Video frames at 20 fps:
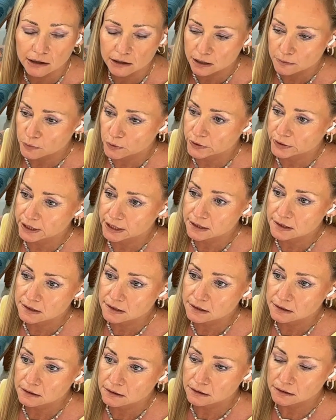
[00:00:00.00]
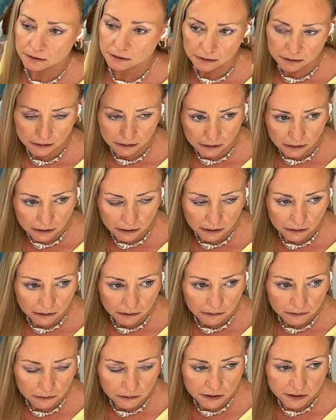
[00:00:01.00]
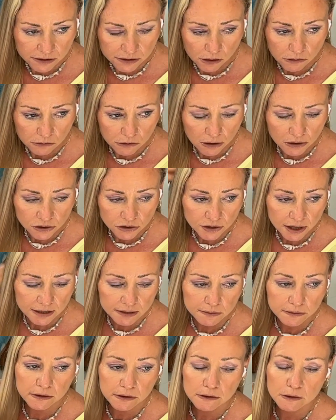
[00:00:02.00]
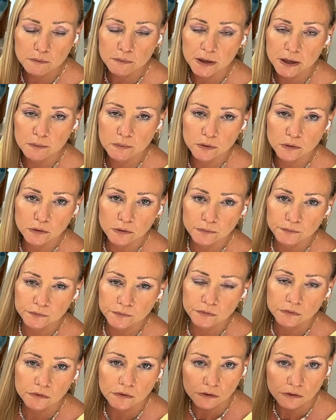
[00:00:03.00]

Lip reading: I put this? Soul contracts with other people,